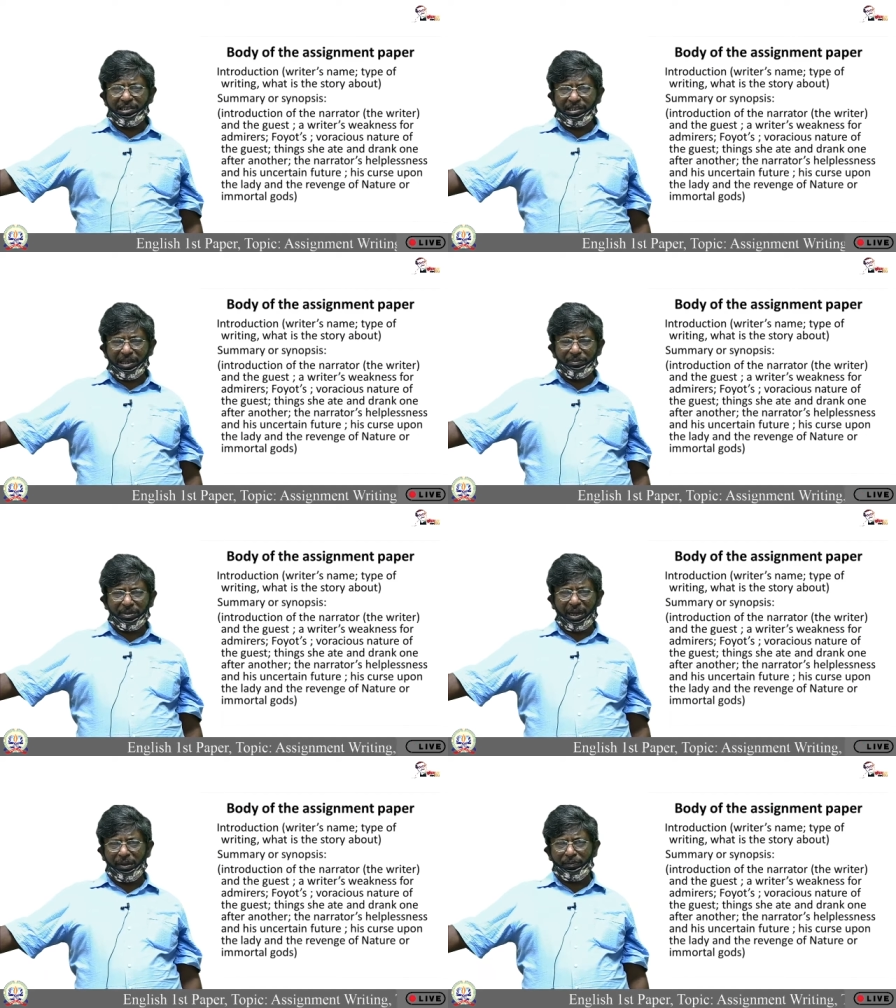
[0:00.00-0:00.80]
same
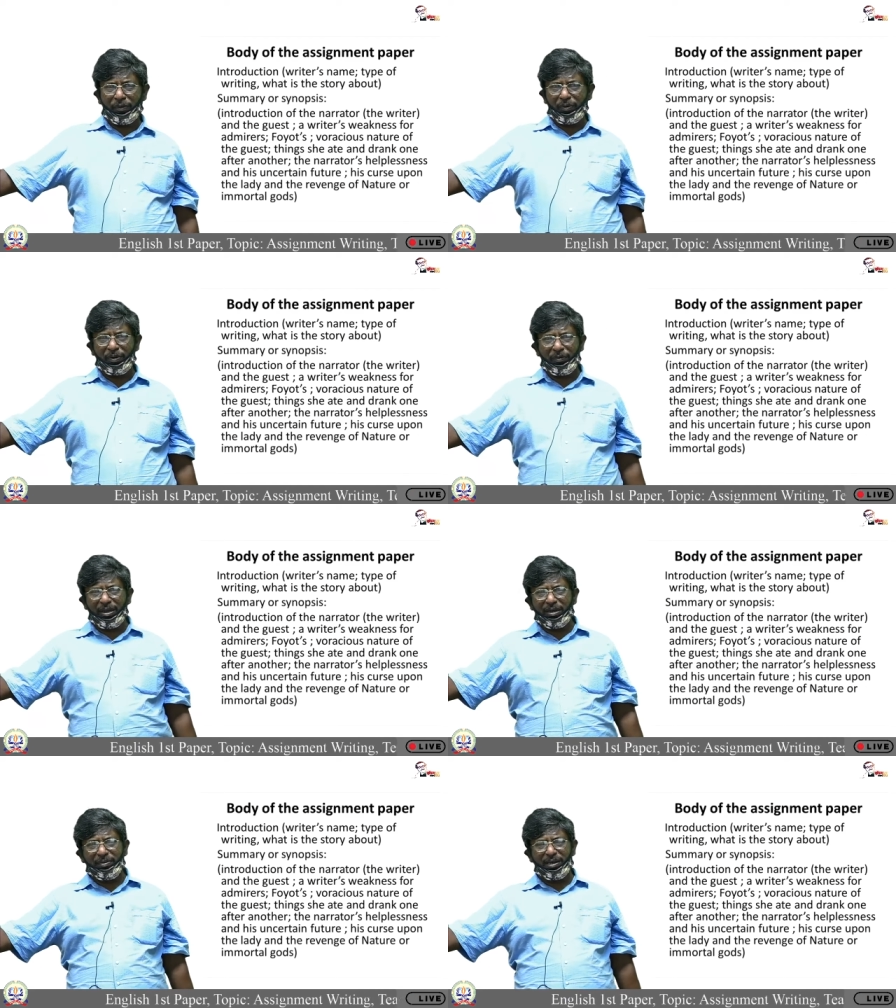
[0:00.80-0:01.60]
time, from the
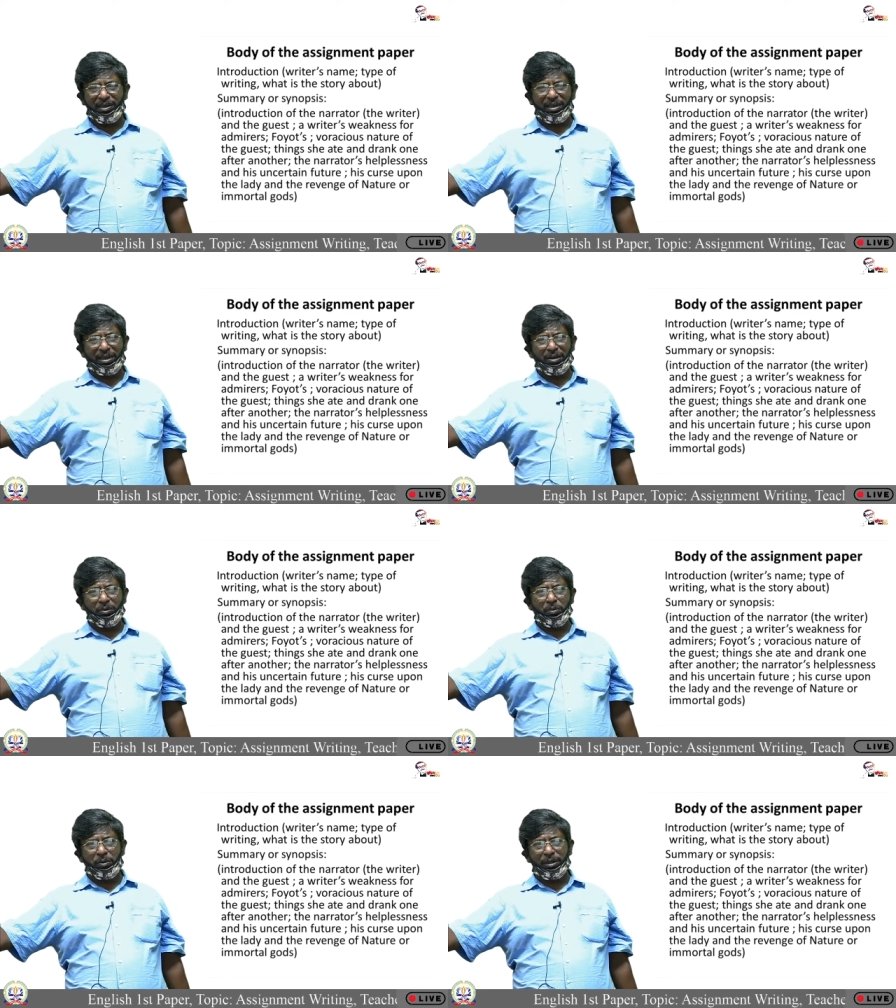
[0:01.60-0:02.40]
very beginning,
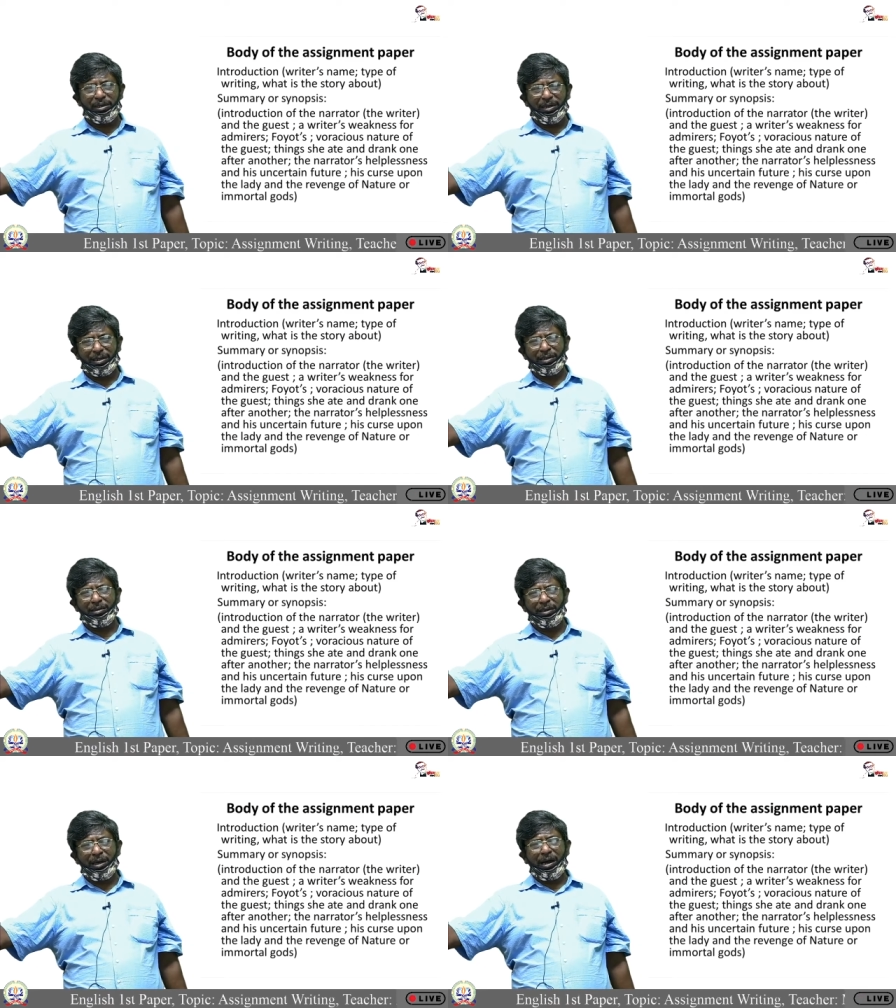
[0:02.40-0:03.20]
we get
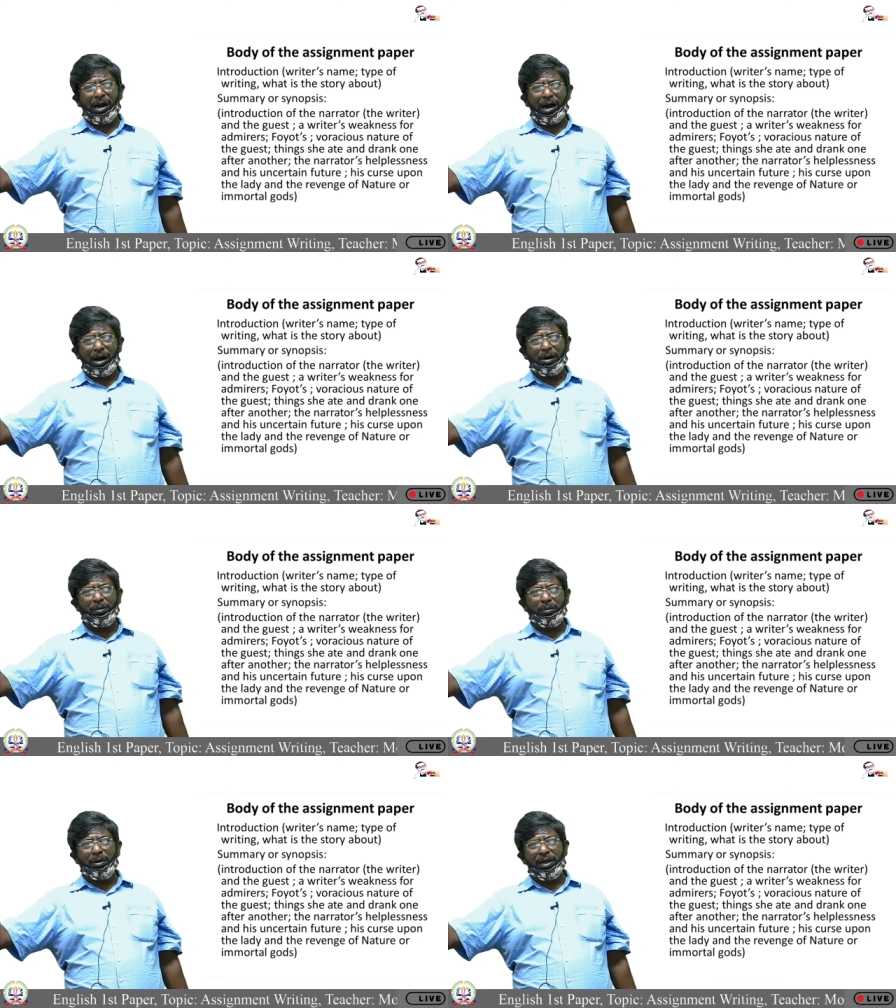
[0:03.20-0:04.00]

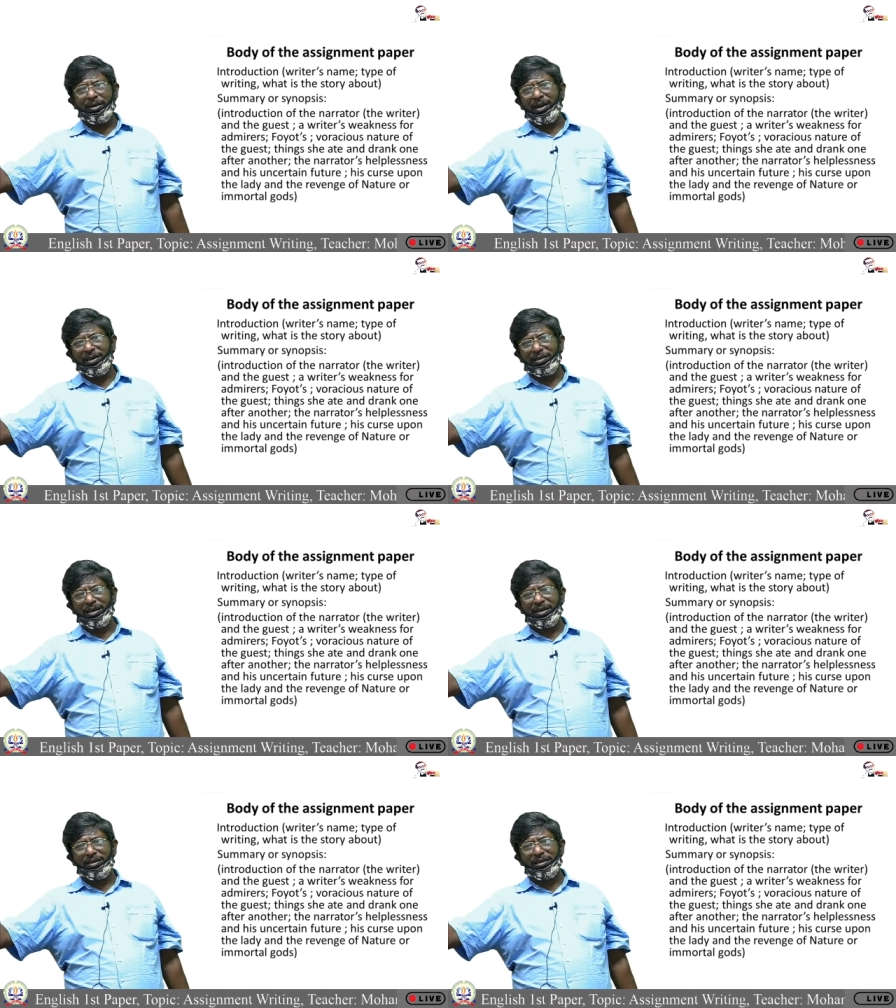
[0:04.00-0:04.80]
how a
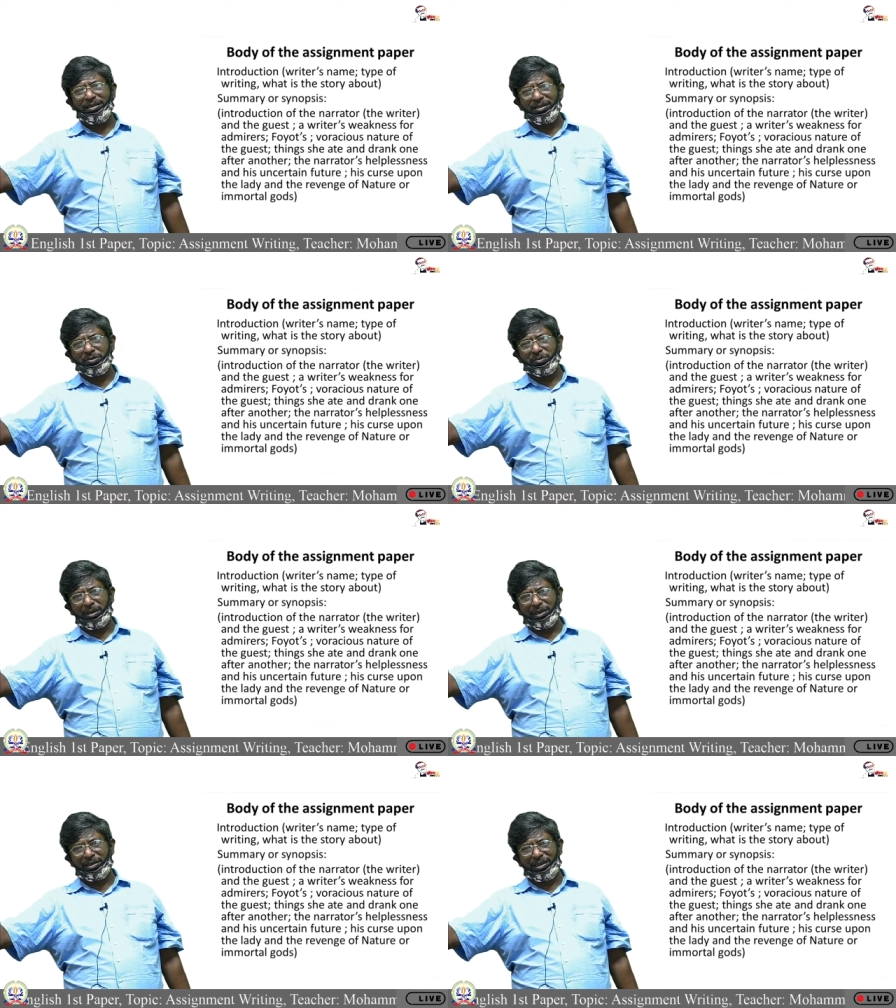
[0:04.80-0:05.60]
writer is
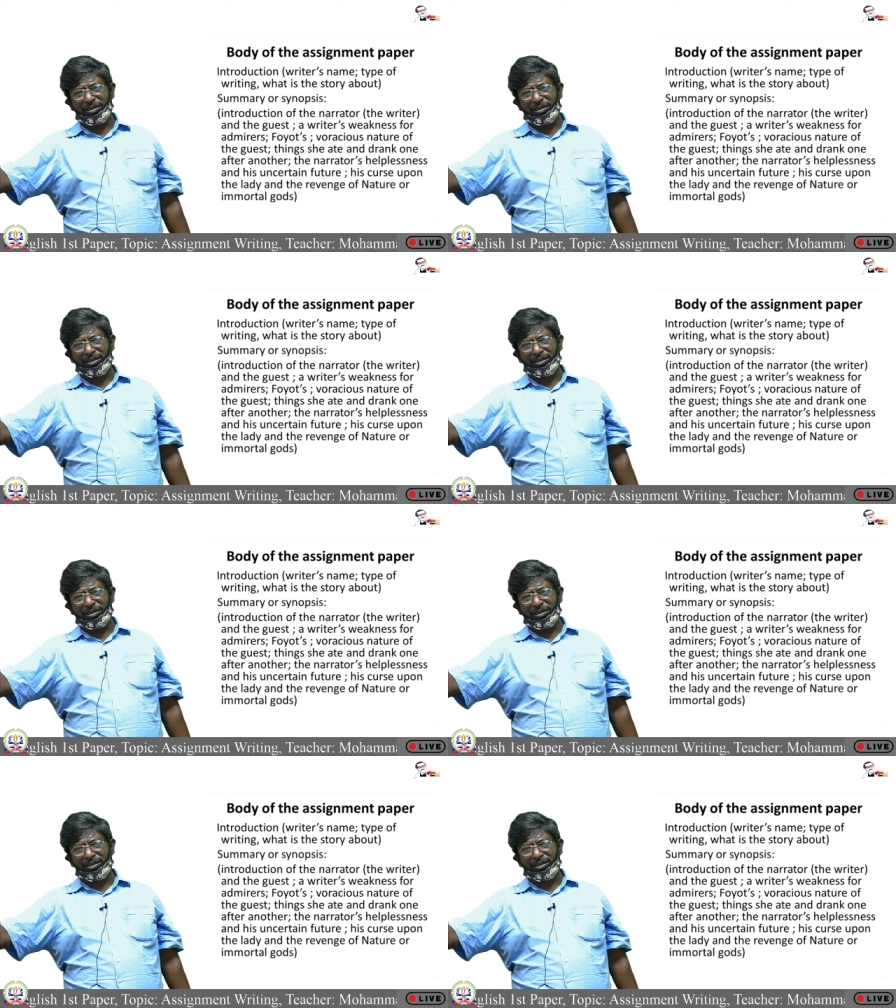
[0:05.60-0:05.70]
weakness.